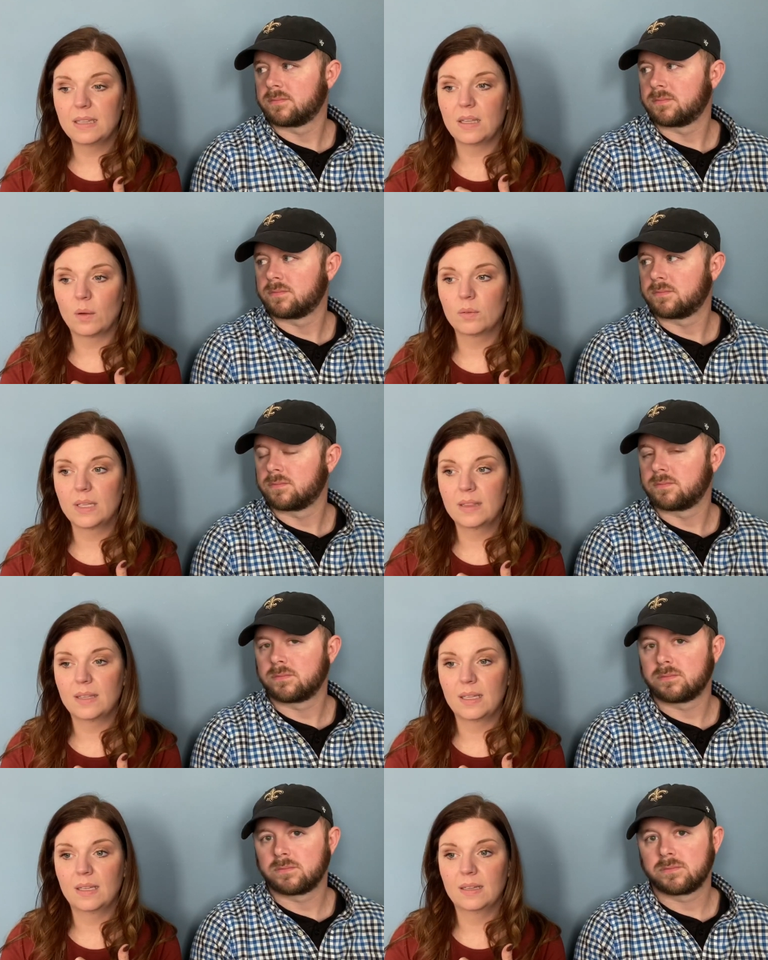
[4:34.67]
Speaker 1: the only
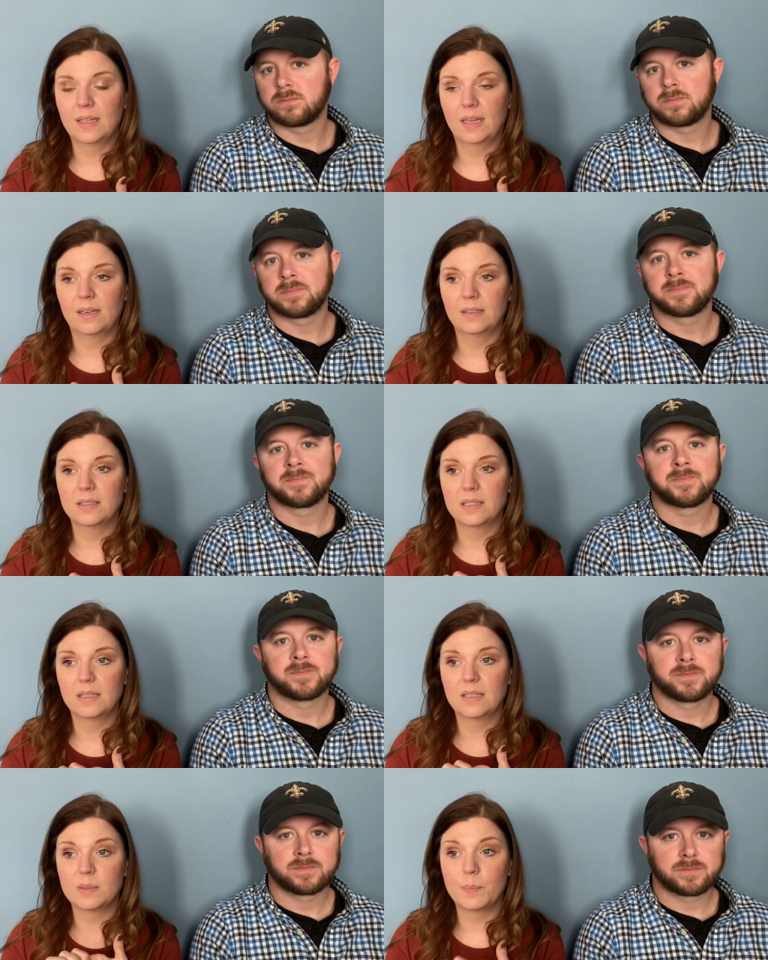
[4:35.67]
thing that
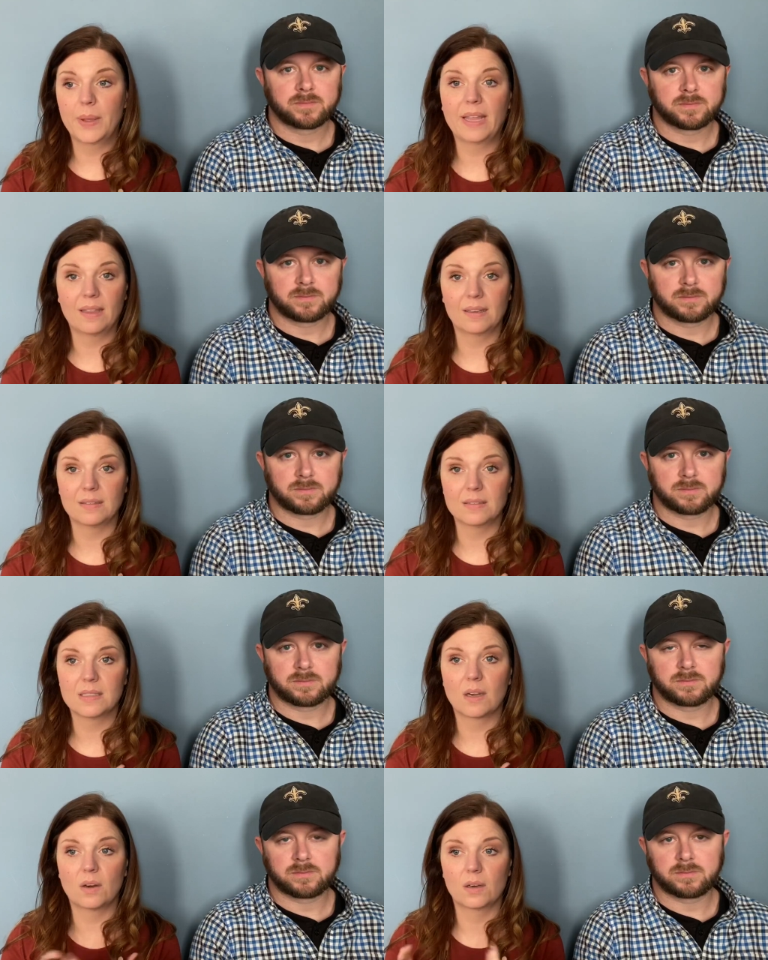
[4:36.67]
is banned
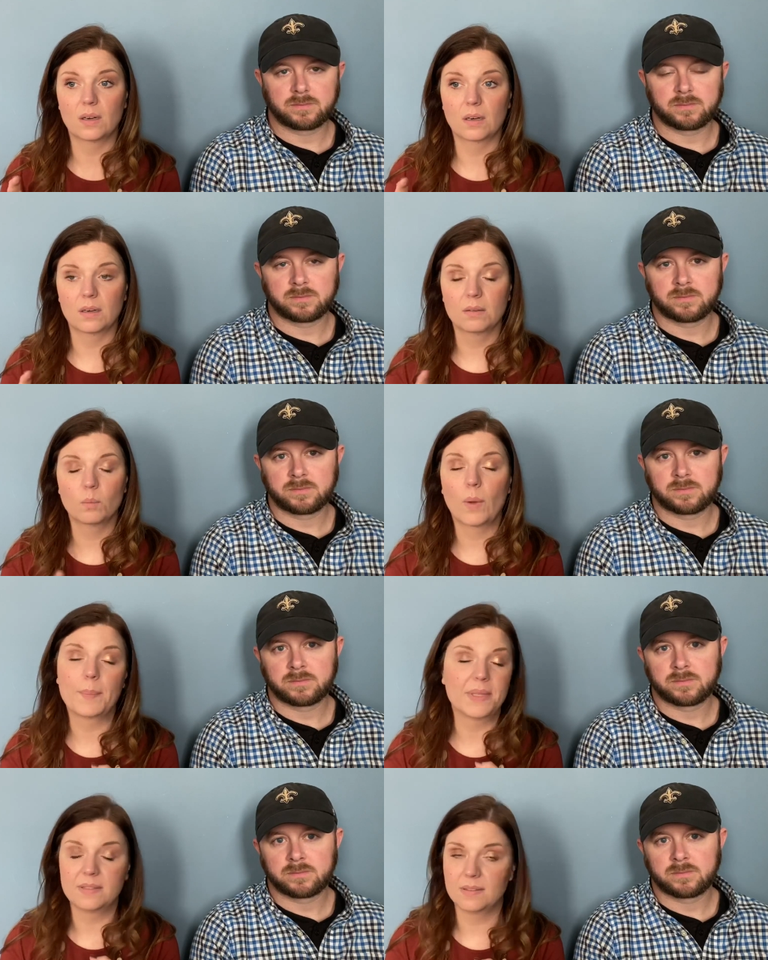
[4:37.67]
are
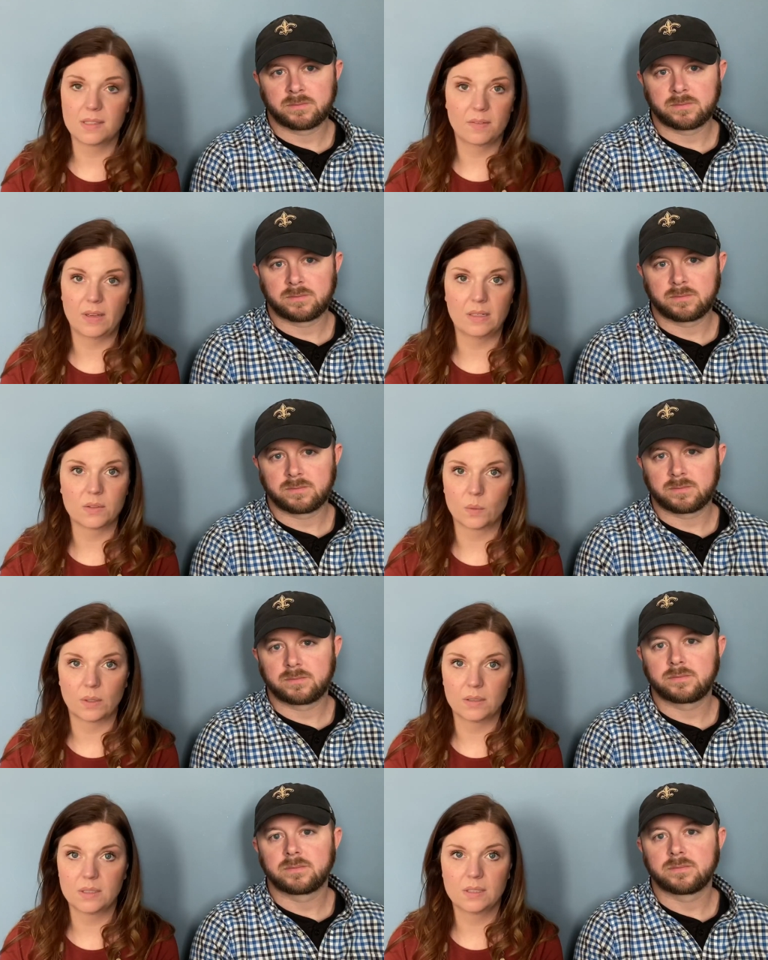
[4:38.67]
weapons of any
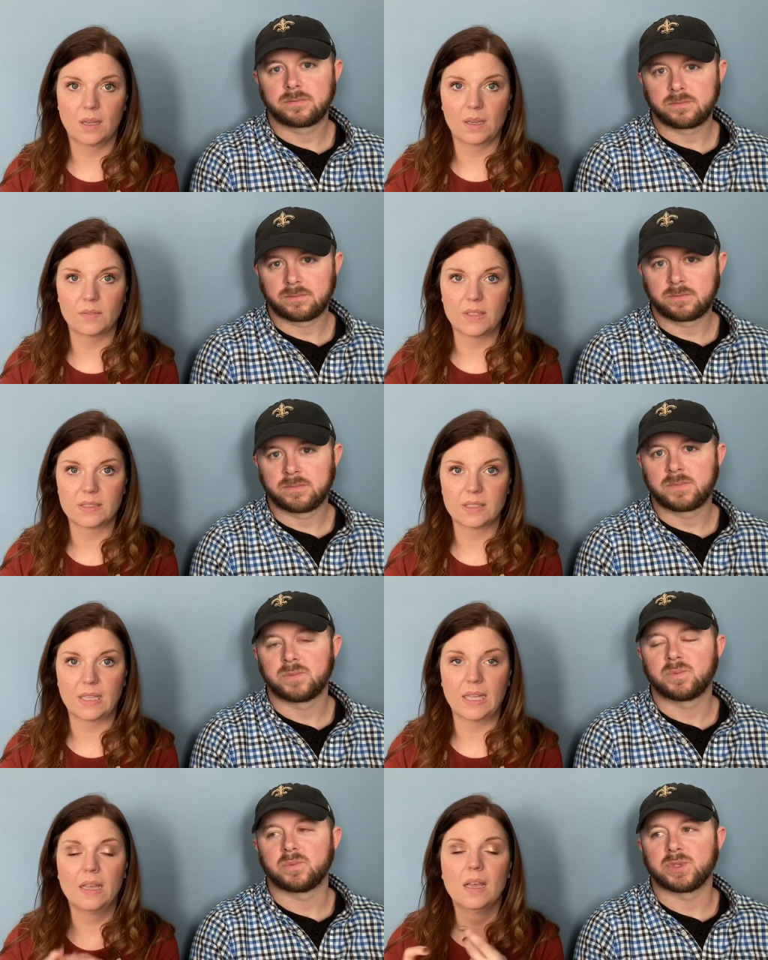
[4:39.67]
sort,
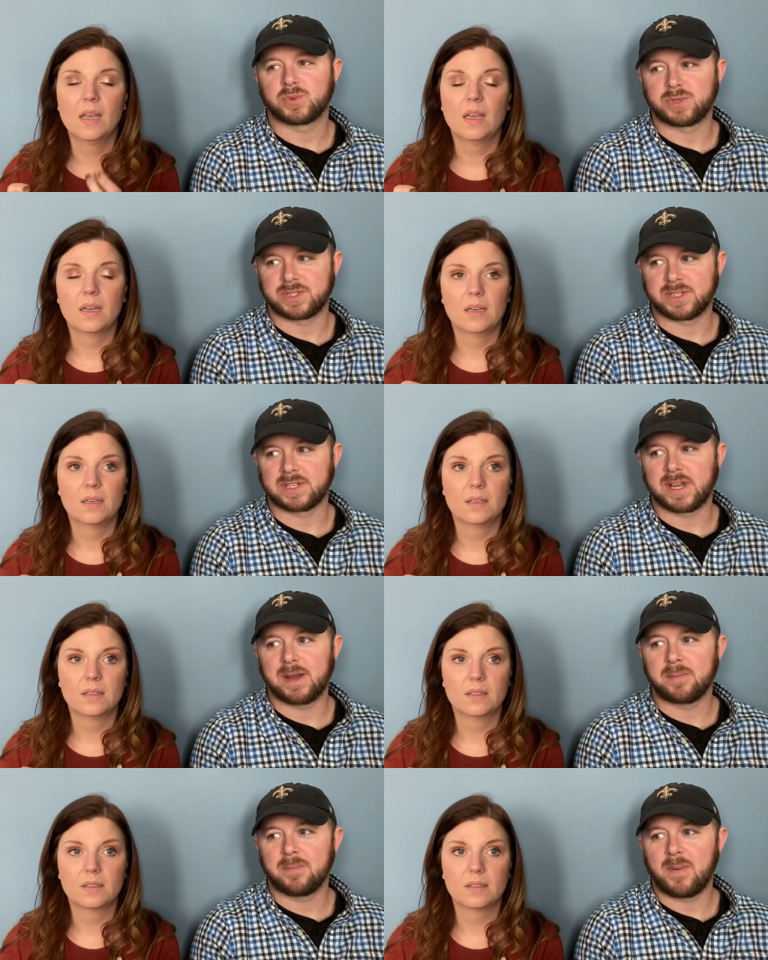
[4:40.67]
obviously.
Speaker 2: Which we should
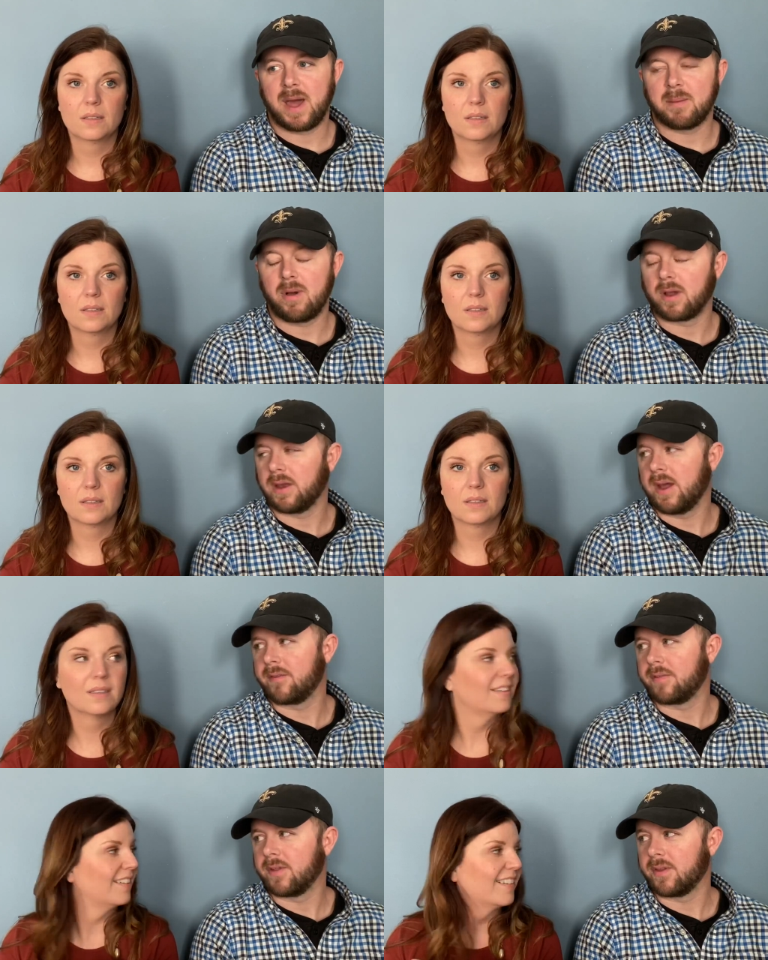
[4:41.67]
got. had a pocket knife
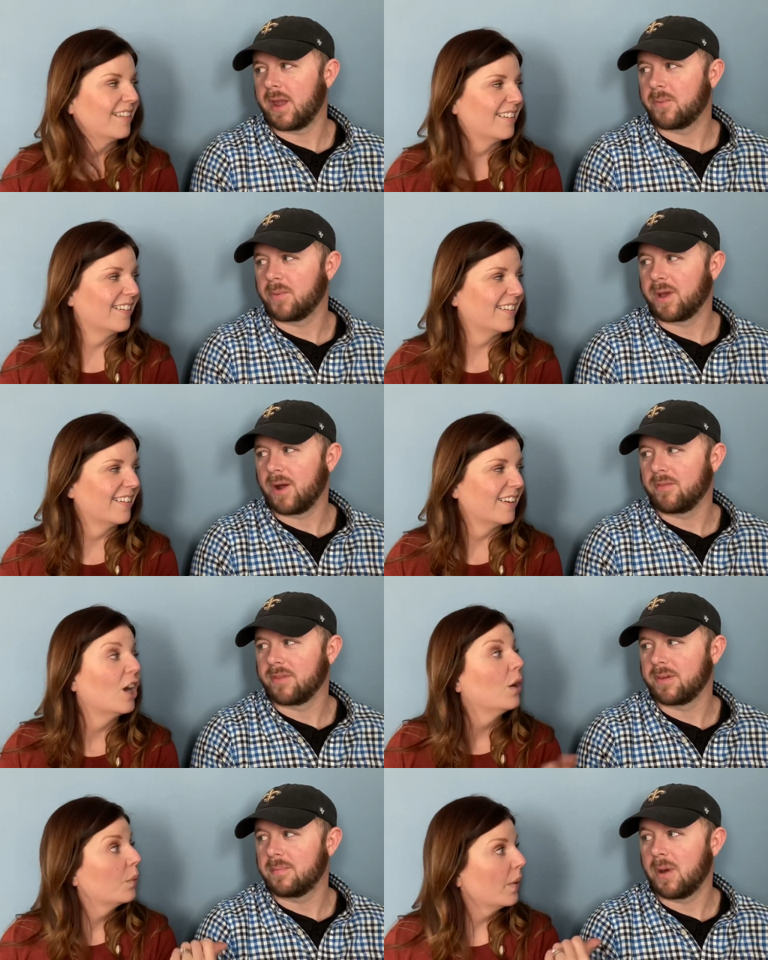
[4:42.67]
the other day when we got off
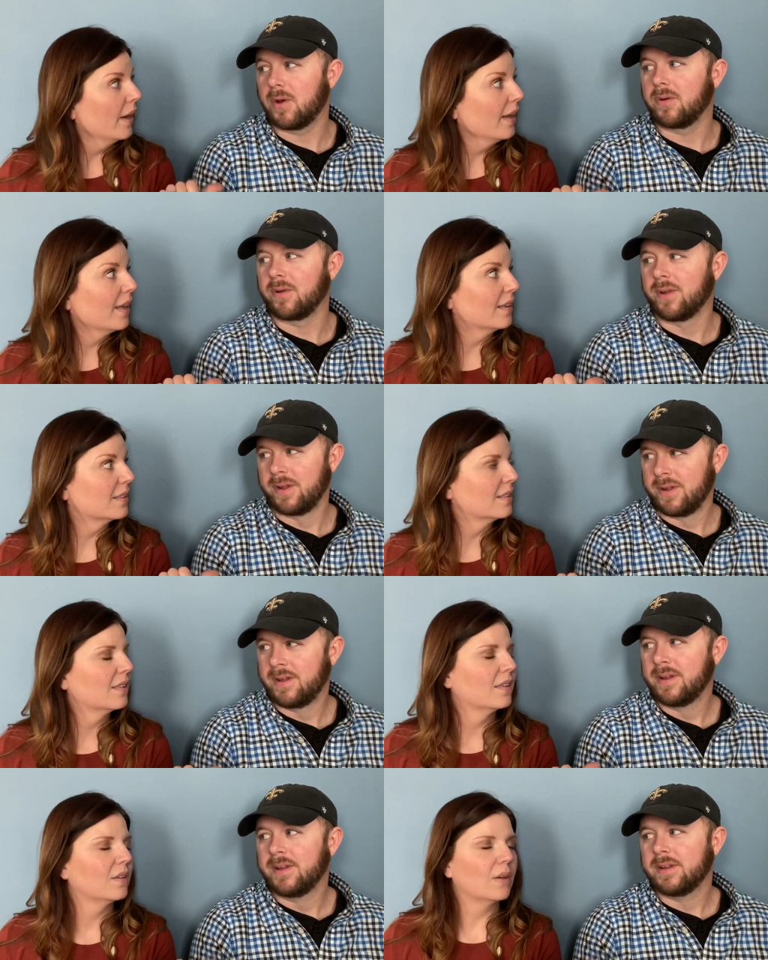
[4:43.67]
the boat. Right.
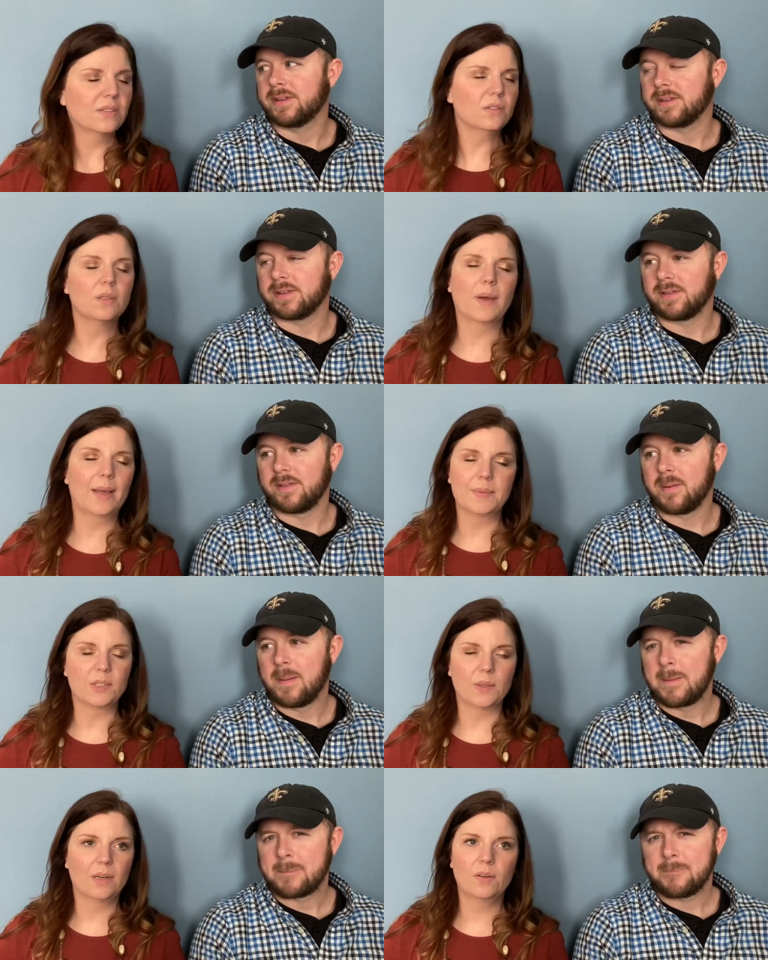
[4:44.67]
Speaker 1: I still don't know what happened to
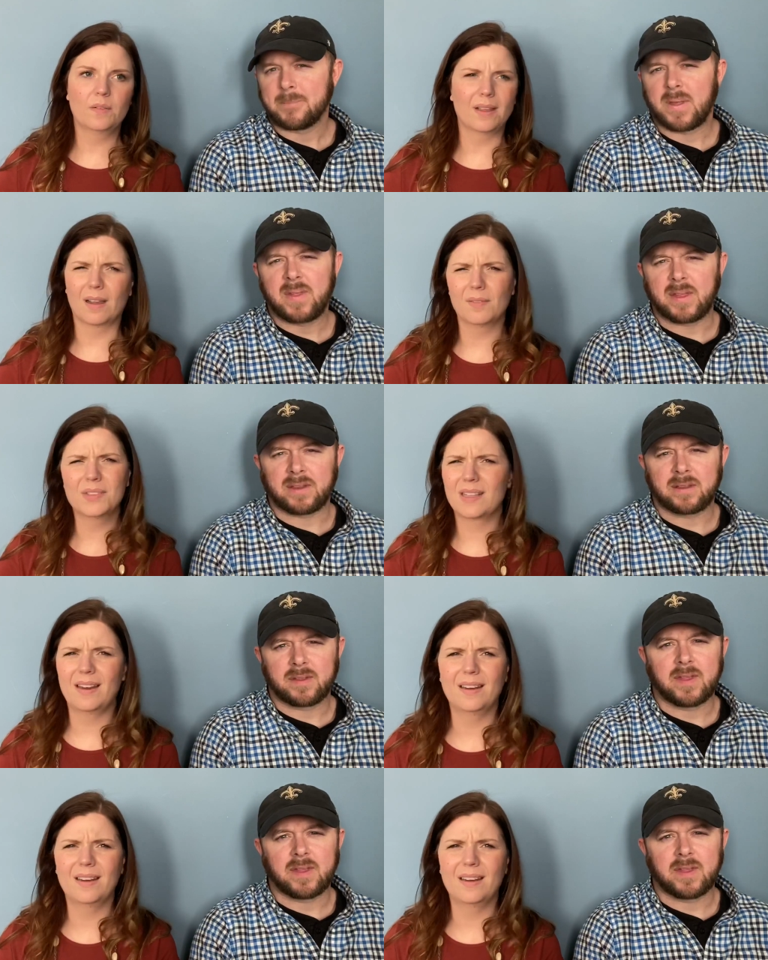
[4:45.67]
it. I don't know if they confiscated